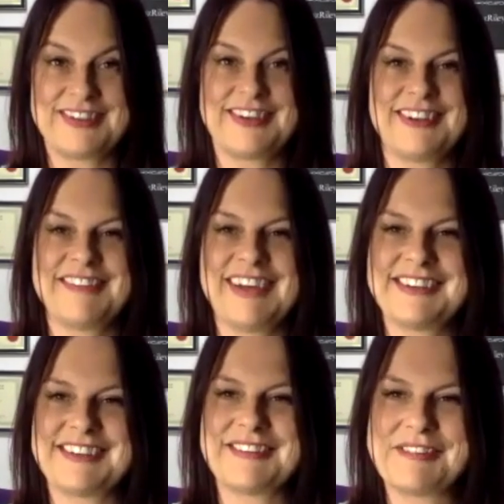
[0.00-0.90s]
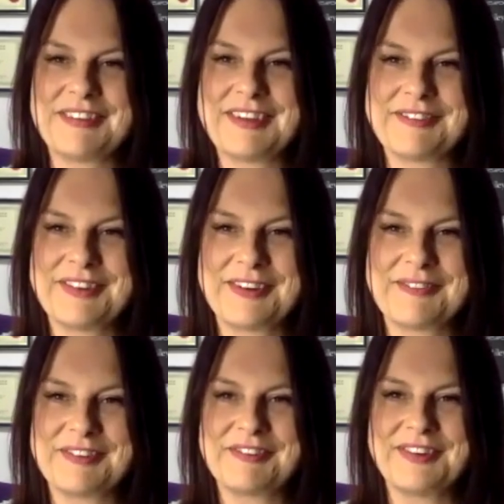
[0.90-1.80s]
Colorado, if not
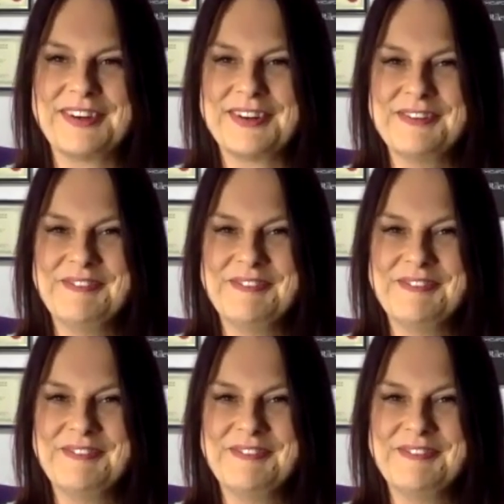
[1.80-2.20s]
before.